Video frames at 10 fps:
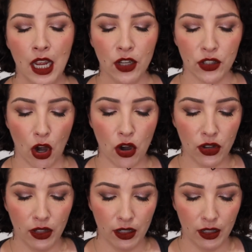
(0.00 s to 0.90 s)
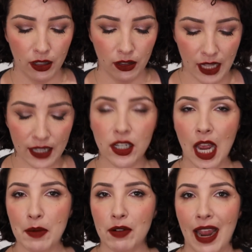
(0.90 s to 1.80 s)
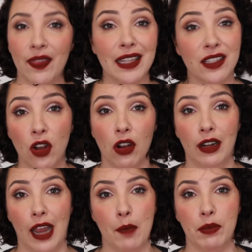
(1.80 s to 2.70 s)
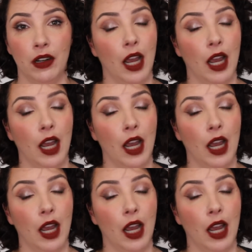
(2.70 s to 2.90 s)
So this time around, that's not going to happen.